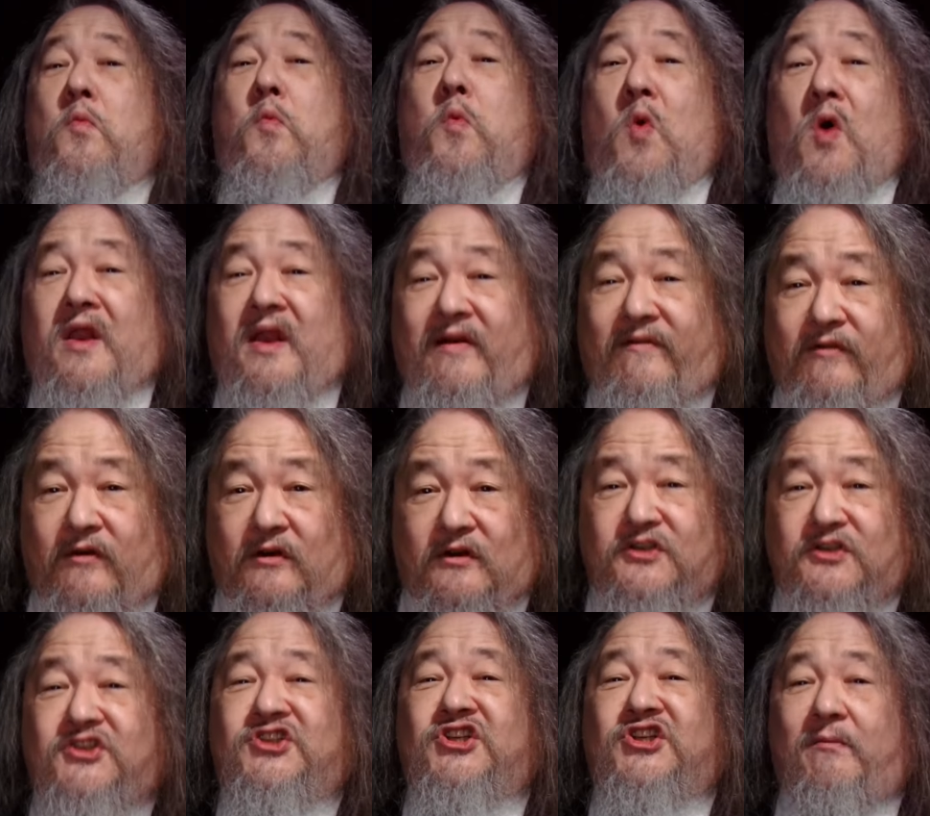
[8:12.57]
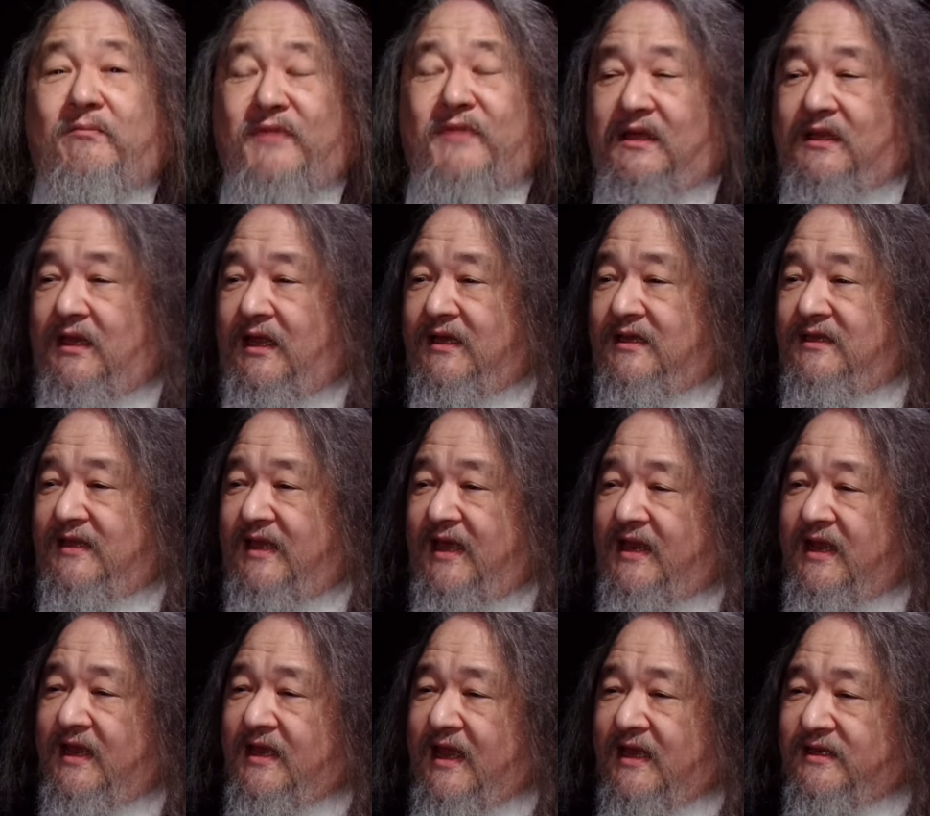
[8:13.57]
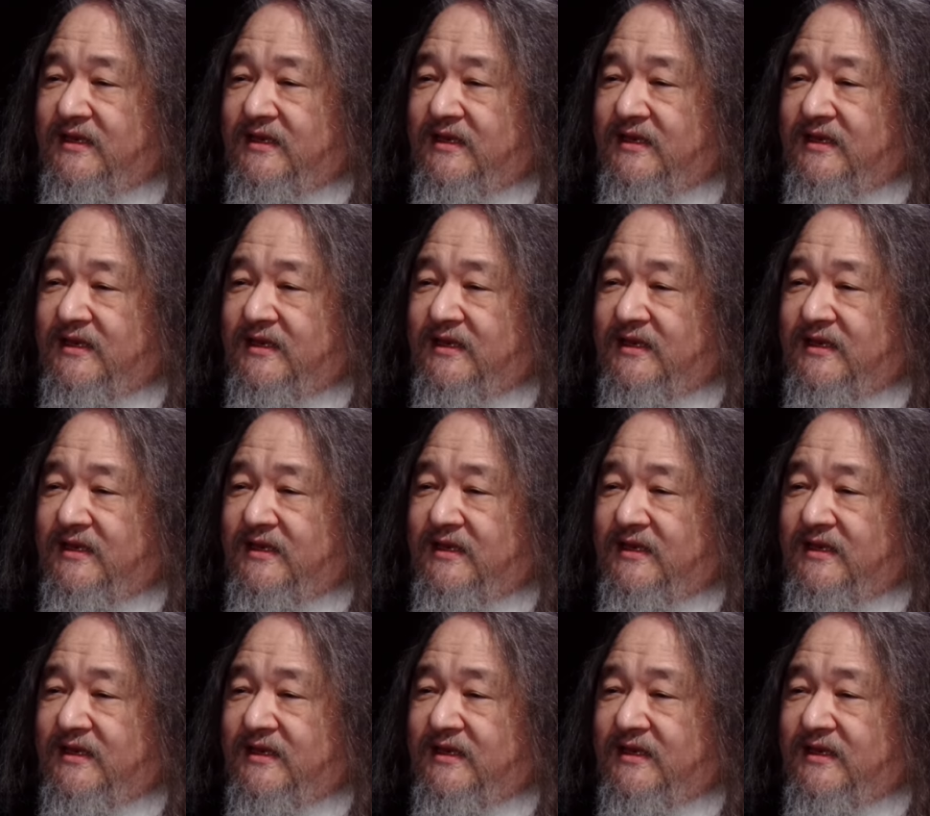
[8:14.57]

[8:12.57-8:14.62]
whatever, something like that.